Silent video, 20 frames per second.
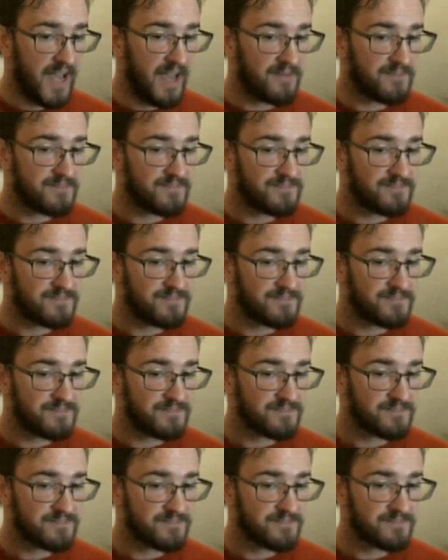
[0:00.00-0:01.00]
that?
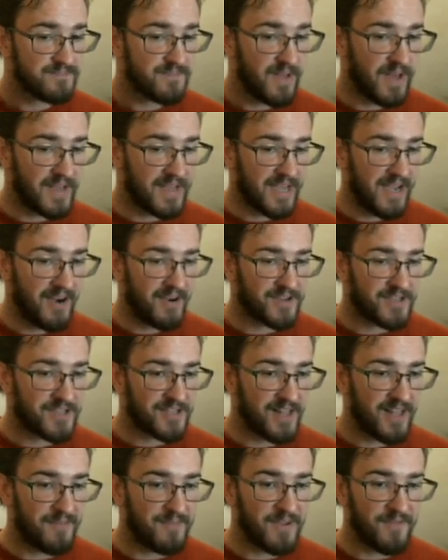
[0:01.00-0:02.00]
Look how it
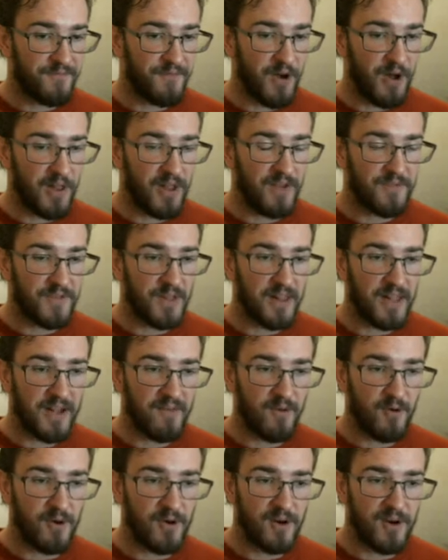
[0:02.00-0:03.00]
just let me fall off the
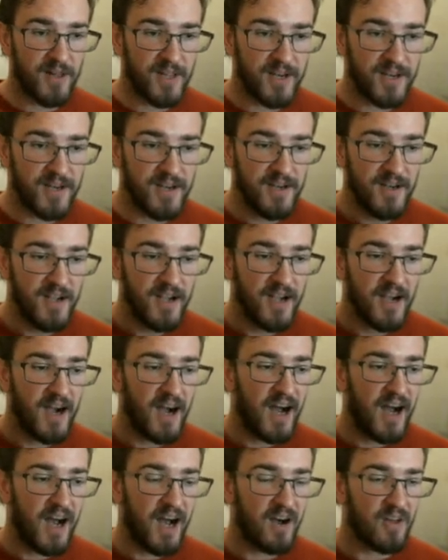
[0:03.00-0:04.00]
level earlier.
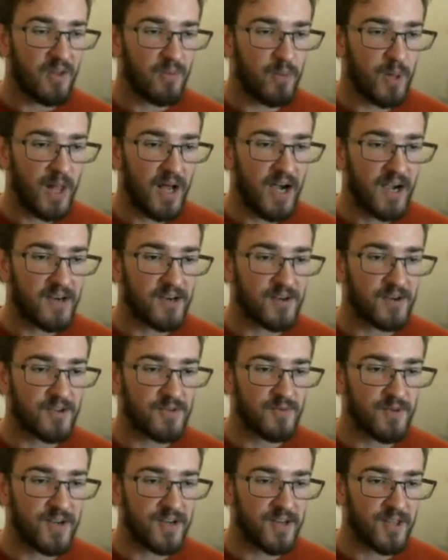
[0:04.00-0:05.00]
Ah, the
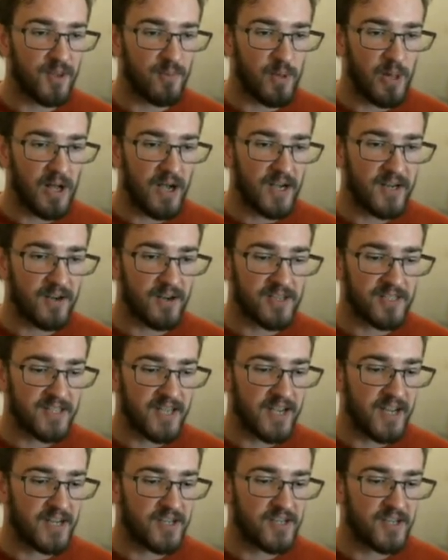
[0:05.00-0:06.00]
blockers. We're into the blocker
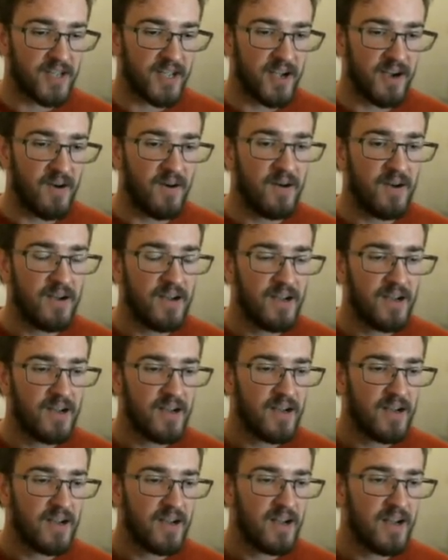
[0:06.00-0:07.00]
stage now.
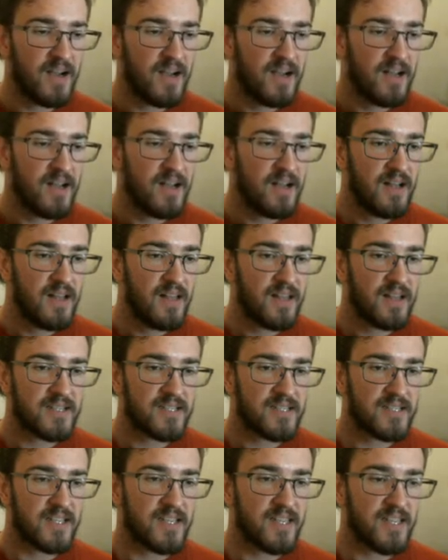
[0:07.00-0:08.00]

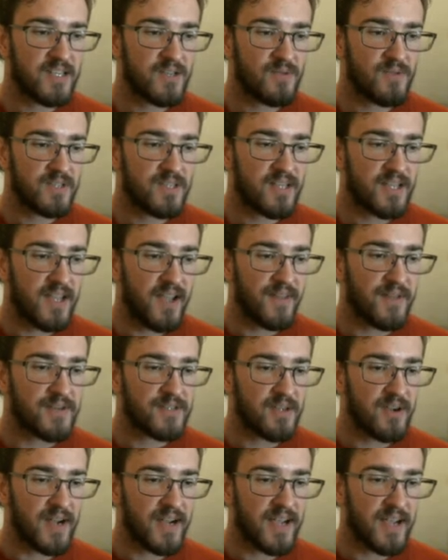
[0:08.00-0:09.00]
Let's see, this one's together,
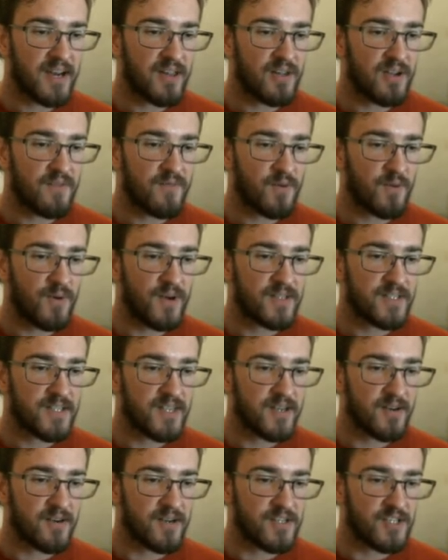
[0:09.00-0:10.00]
so I gotta look for
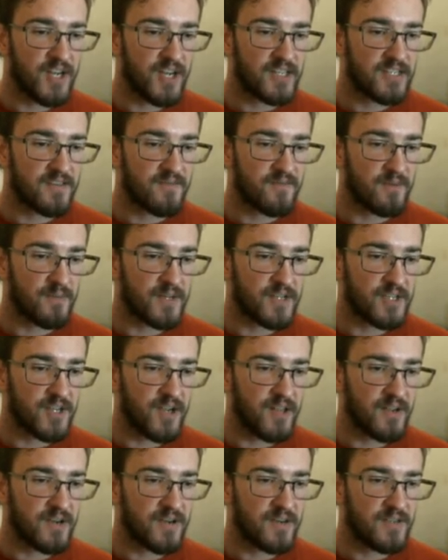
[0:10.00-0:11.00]
ones that are adjacent from
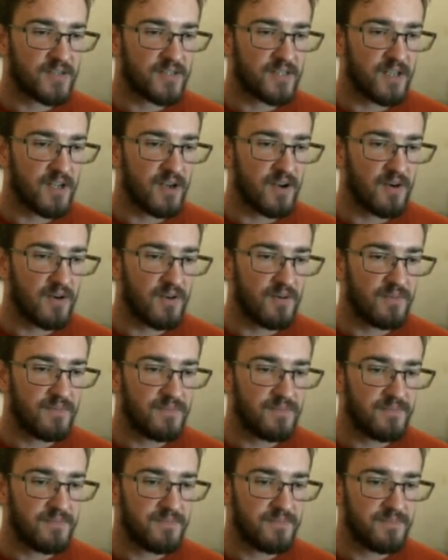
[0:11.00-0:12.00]
each other.
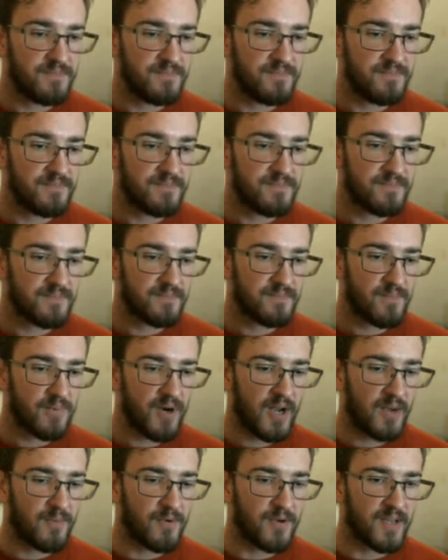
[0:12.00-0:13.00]

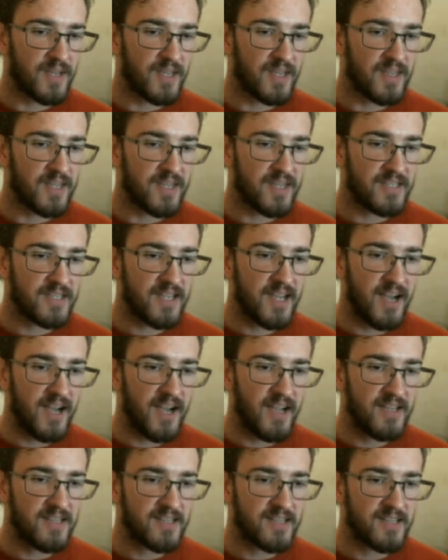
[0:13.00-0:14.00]
So, probably these
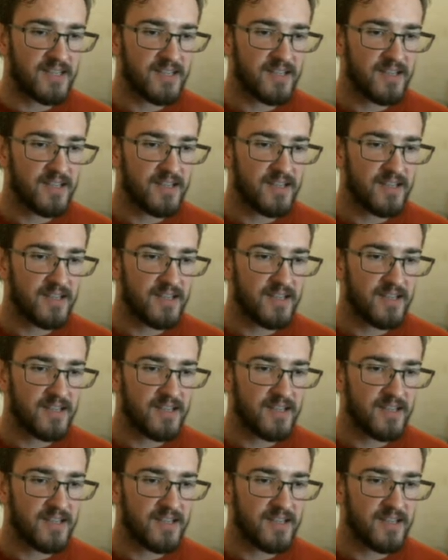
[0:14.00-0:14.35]
guys.